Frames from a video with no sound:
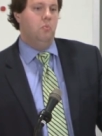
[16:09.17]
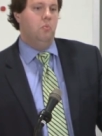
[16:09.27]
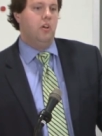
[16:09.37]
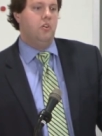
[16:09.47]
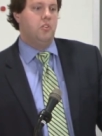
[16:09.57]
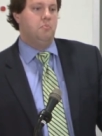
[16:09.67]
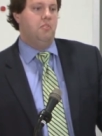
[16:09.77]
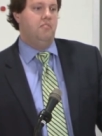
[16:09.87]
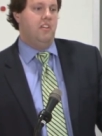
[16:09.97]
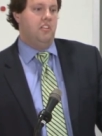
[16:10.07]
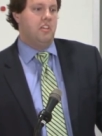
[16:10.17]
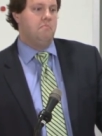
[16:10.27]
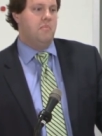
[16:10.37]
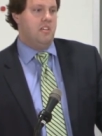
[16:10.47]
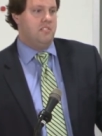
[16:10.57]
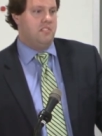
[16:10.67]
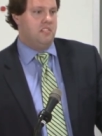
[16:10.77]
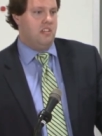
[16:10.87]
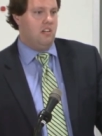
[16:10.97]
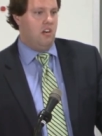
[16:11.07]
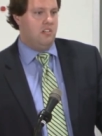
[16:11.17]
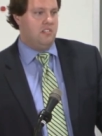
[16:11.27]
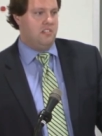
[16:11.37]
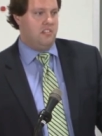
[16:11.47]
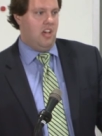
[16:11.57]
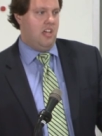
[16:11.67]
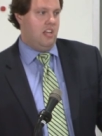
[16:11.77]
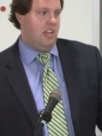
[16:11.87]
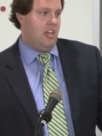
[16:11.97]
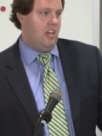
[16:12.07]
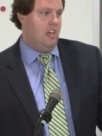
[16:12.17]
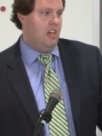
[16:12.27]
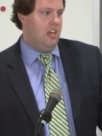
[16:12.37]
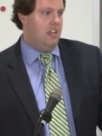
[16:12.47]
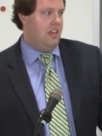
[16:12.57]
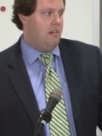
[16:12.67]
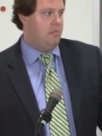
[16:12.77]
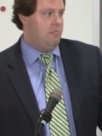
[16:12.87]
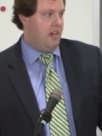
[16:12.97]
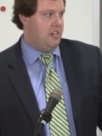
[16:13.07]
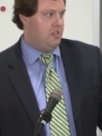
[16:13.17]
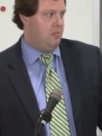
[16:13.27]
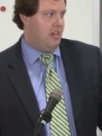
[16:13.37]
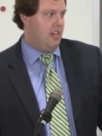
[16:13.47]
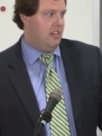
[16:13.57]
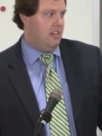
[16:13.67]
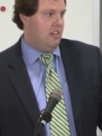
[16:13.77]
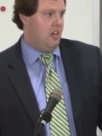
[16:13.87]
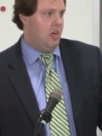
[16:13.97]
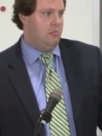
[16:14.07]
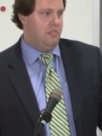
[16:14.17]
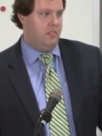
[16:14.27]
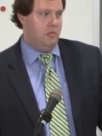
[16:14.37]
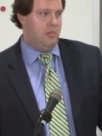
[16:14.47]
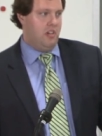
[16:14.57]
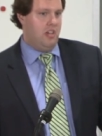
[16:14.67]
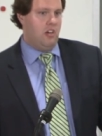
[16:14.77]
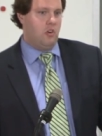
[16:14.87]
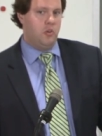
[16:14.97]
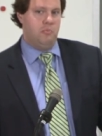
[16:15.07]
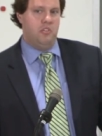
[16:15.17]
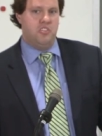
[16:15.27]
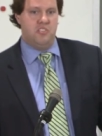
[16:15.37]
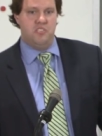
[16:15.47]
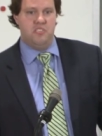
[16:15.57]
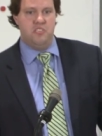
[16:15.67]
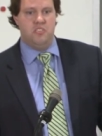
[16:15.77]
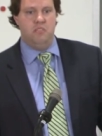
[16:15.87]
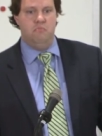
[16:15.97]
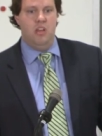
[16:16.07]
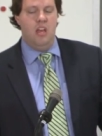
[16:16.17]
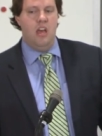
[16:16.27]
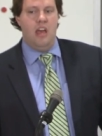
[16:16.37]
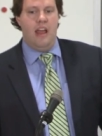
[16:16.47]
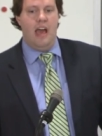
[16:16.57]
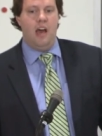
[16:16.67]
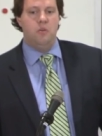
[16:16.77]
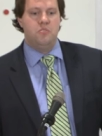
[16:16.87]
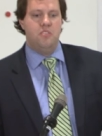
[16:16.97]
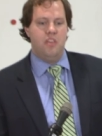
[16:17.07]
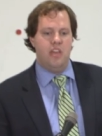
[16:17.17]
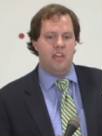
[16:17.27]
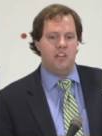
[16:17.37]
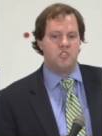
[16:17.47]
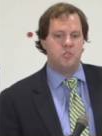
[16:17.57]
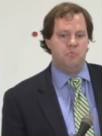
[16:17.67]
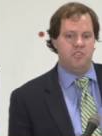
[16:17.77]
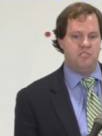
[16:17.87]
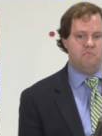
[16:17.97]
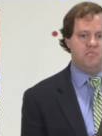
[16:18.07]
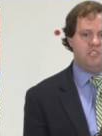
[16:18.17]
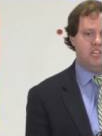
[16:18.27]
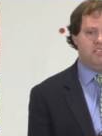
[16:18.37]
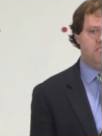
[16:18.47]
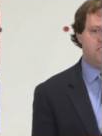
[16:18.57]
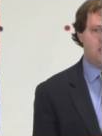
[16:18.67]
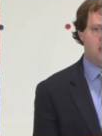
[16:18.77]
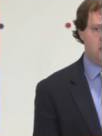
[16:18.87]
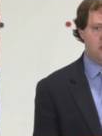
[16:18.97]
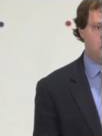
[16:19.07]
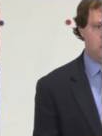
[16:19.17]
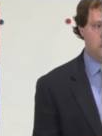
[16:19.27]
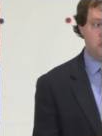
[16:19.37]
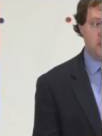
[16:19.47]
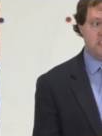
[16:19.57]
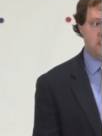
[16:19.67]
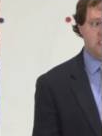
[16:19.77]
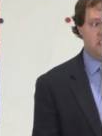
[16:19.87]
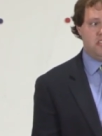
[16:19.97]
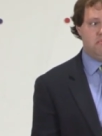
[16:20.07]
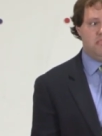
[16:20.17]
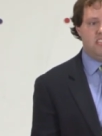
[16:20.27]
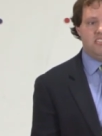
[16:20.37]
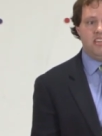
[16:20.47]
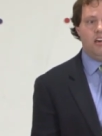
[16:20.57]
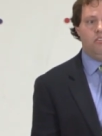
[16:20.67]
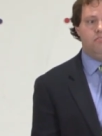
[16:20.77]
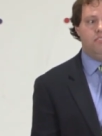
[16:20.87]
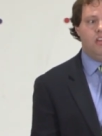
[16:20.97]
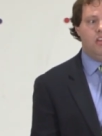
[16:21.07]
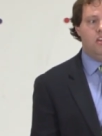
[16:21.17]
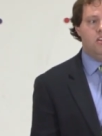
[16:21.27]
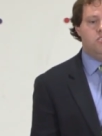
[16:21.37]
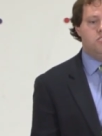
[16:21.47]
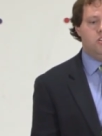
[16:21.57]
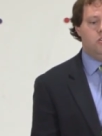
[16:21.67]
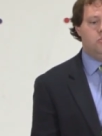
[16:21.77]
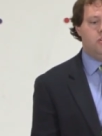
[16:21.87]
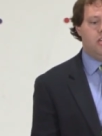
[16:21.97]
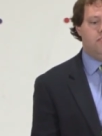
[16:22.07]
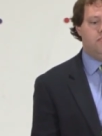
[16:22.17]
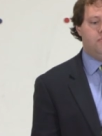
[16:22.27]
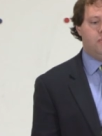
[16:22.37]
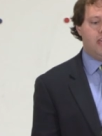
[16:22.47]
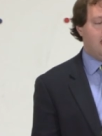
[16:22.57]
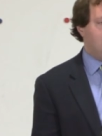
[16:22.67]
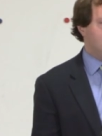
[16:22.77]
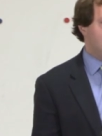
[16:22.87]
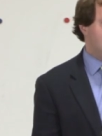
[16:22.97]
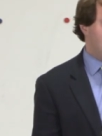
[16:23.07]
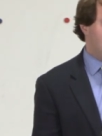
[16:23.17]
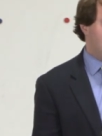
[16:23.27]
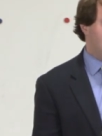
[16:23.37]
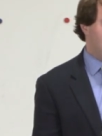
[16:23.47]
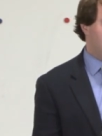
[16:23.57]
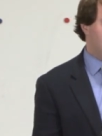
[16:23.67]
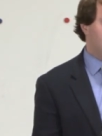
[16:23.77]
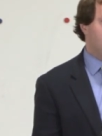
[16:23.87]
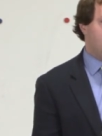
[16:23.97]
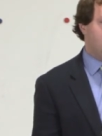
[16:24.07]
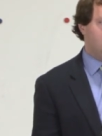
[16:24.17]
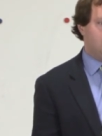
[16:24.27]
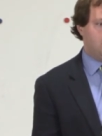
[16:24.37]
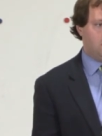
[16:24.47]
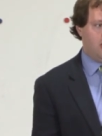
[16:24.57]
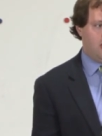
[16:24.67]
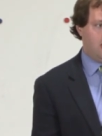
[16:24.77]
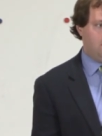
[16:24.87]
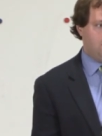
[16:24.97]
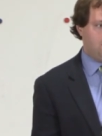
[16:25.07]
are the prevailing myths in our society that perpetuate homophobia in our criminal justice system, and how do they express themselves in the criminal justice system itself? So if we can't say that we don't like you because you're gay,